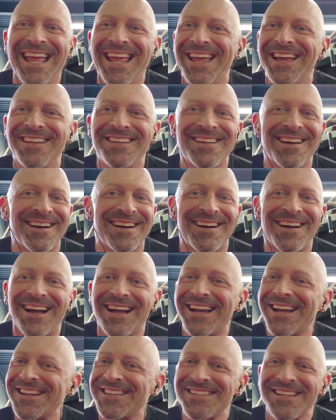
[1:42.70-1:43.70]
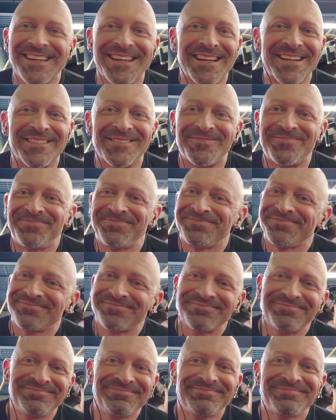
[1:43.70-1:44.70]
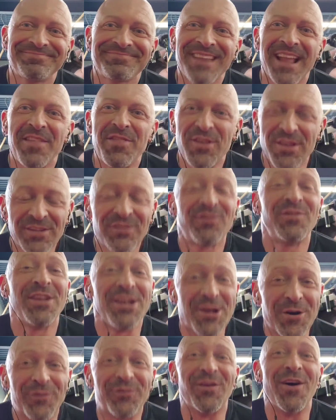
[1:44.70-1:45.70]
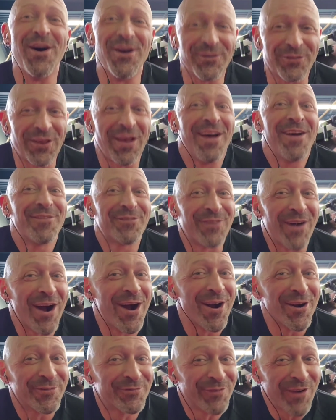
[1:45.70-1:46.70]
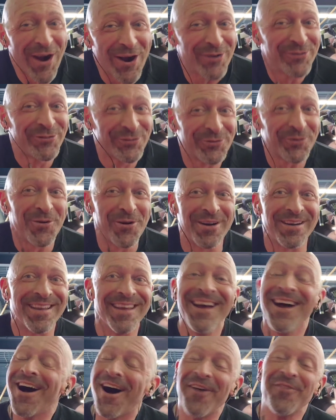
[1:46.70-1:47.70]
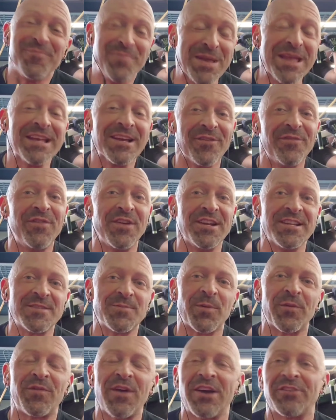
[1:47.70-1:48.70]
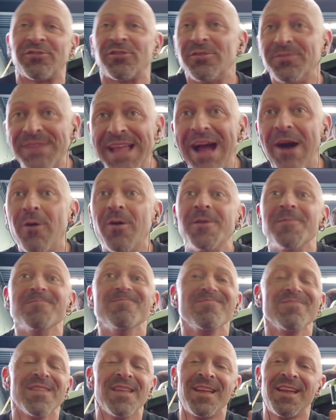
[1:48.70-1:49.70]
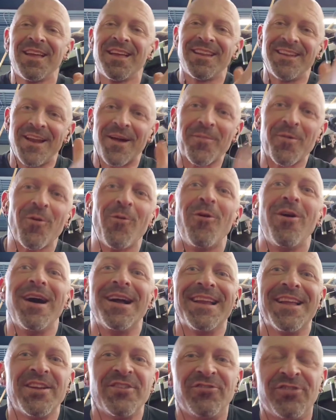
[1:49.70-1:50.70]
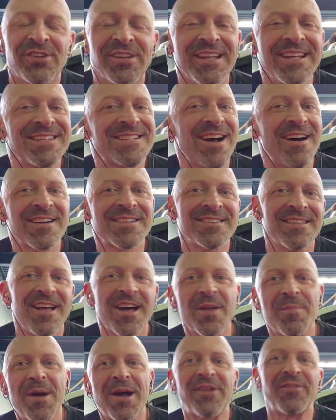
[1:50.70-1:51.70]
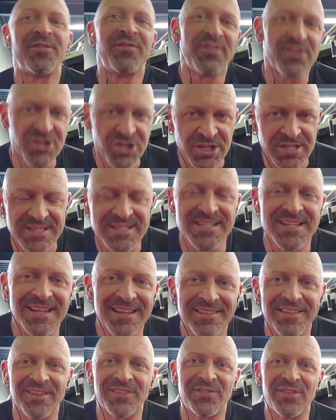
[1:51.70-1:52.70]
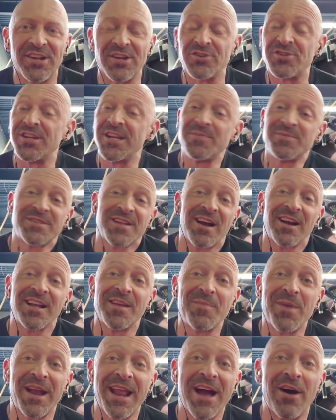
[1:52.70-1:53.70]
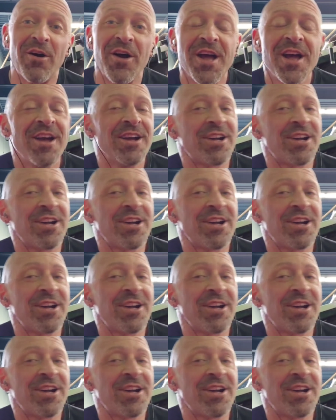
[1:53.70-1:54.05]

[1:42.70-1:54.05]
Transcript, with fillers: And uh, I gotta tell you, this video falls far, far short of being a fitness professional. Now, number one, Jillian talks a lot about efficiency in this video. She keeps talking about how